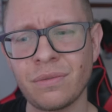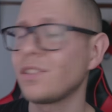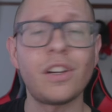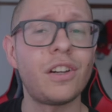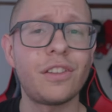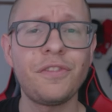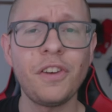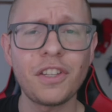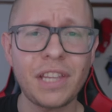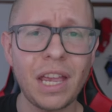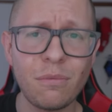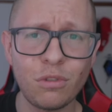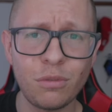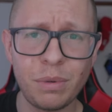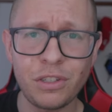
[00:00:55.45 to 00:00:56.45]
So the first game
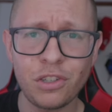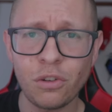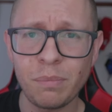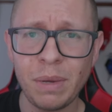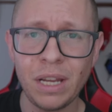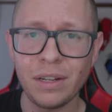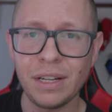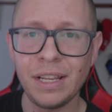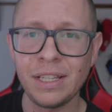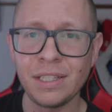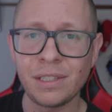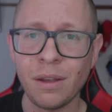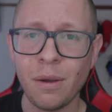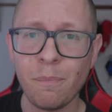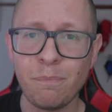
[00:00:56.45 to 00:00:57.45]
we'll be talking about
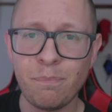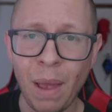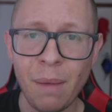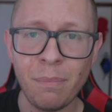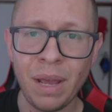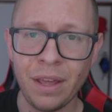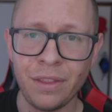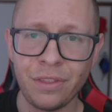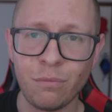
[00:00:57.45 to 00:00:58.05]
is Batman,